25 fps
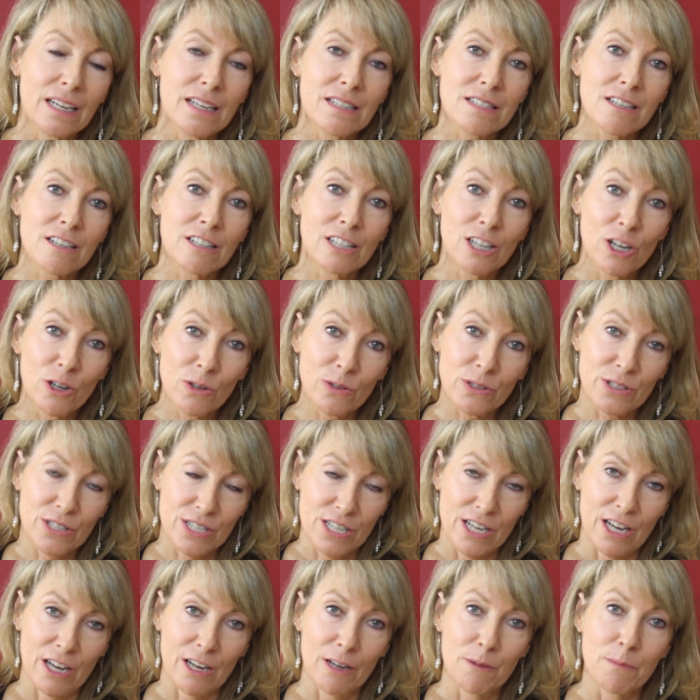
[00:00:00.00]
So long
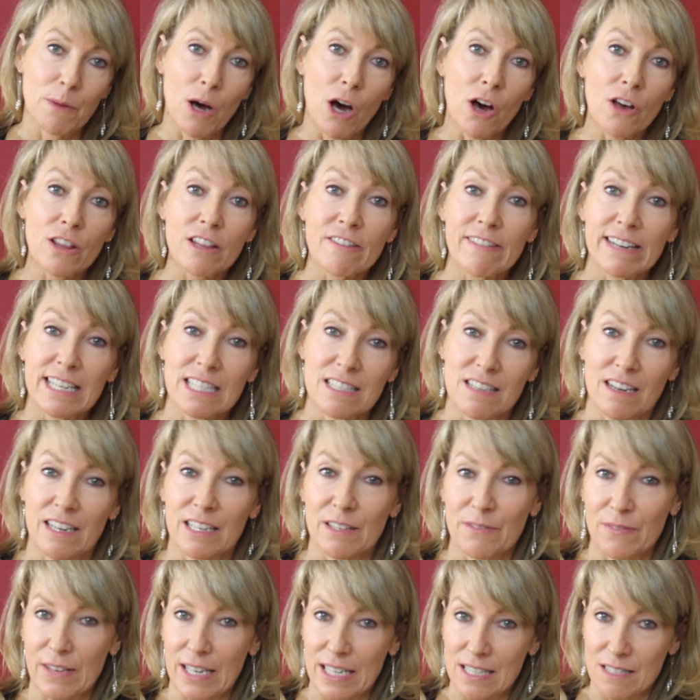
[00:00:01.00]
term, are there any side
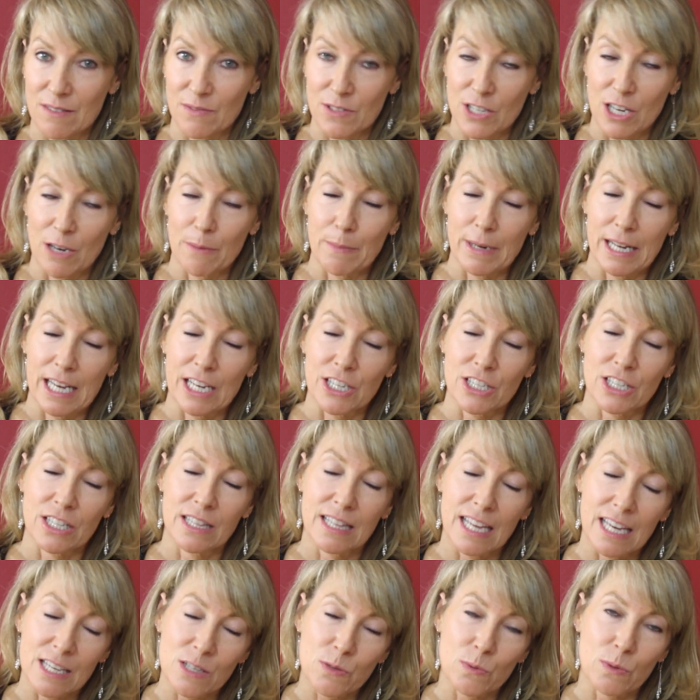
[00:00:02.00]
effects of termination?
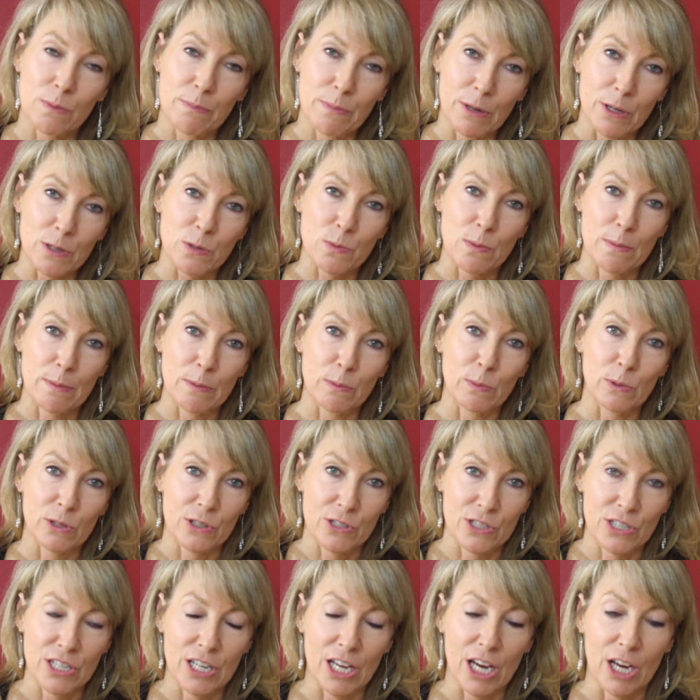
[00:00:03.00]
That's what most women want
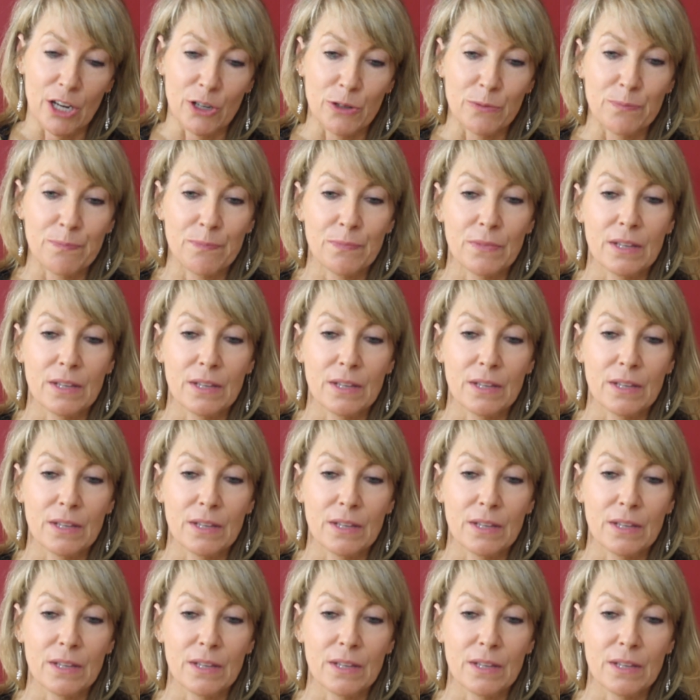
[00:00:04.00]
to know.